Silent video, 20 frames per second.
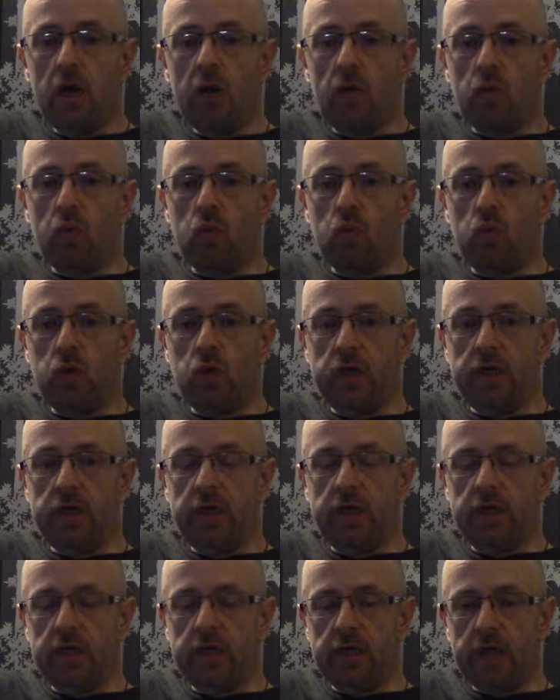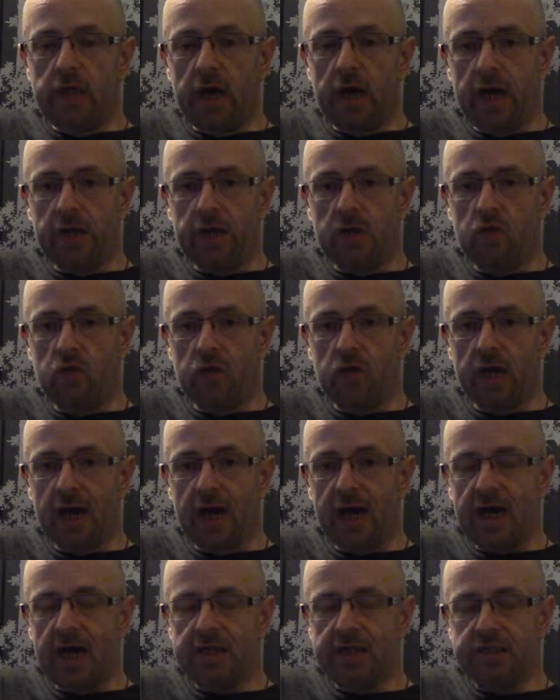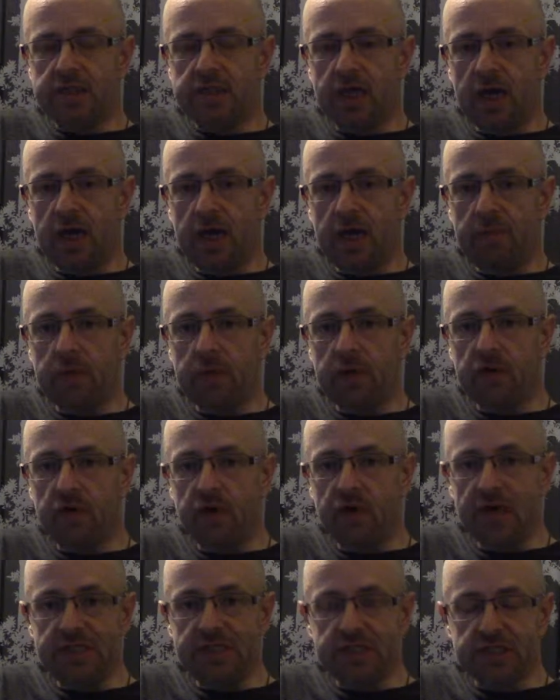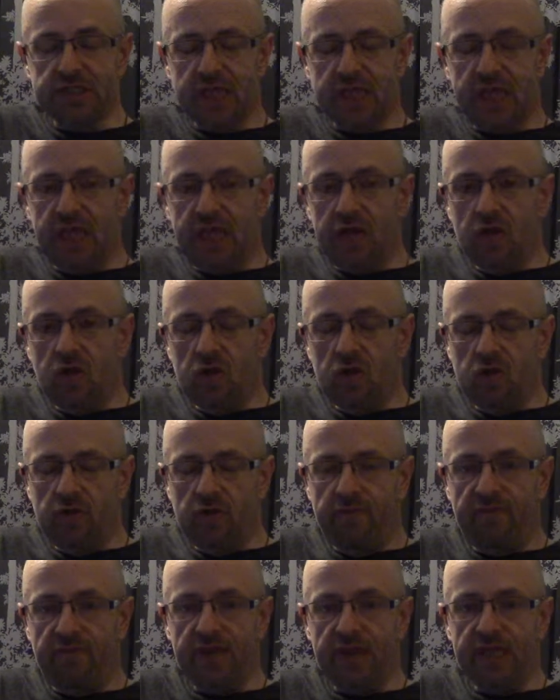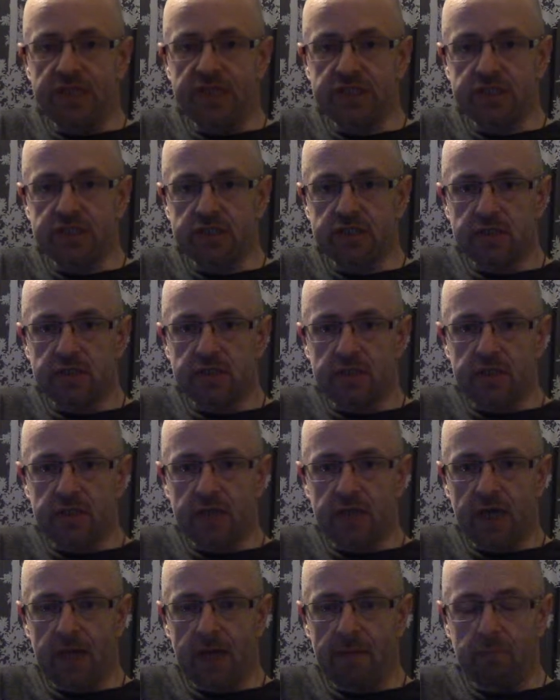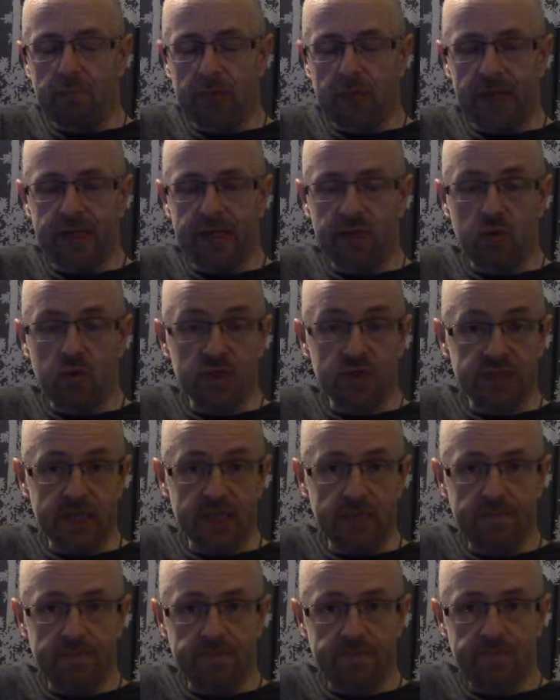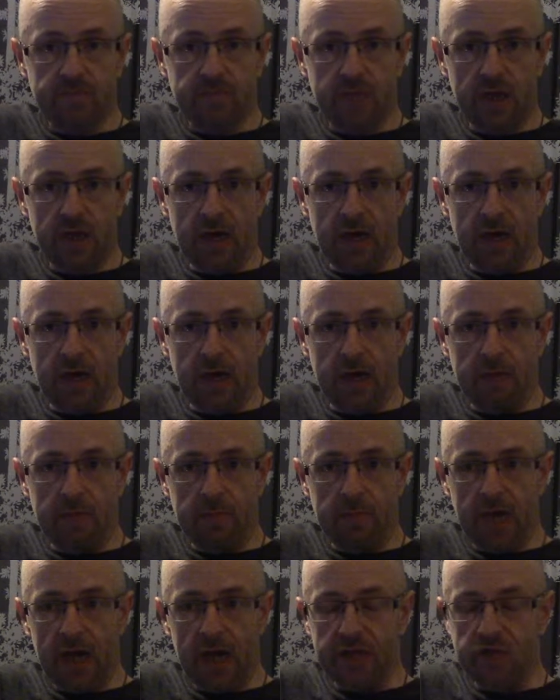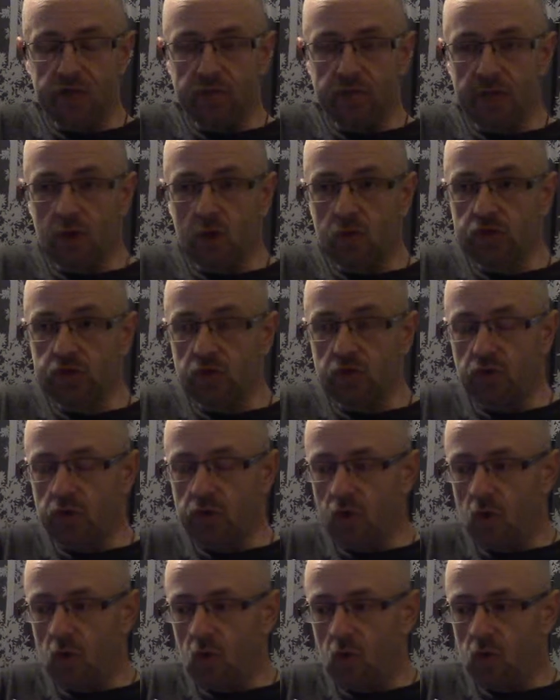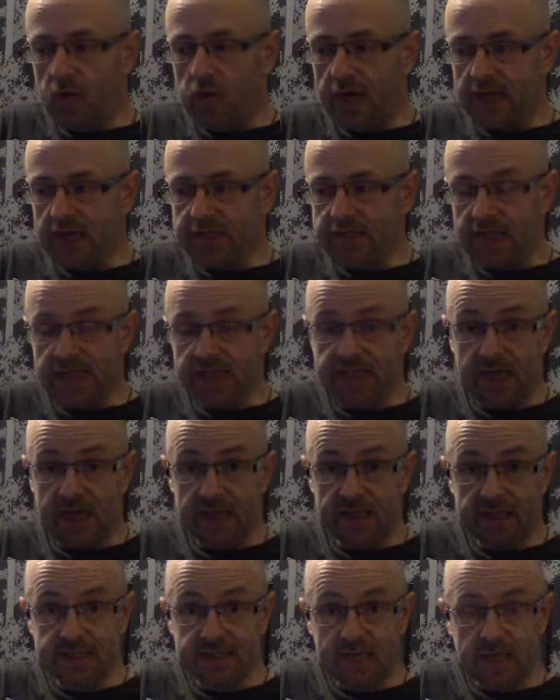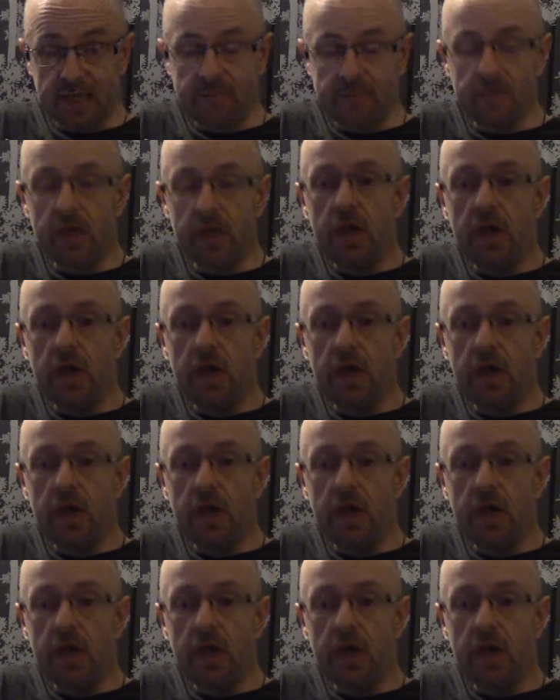we had a look at Grant's ale finished blended whisky. And you may also recall that I said at the time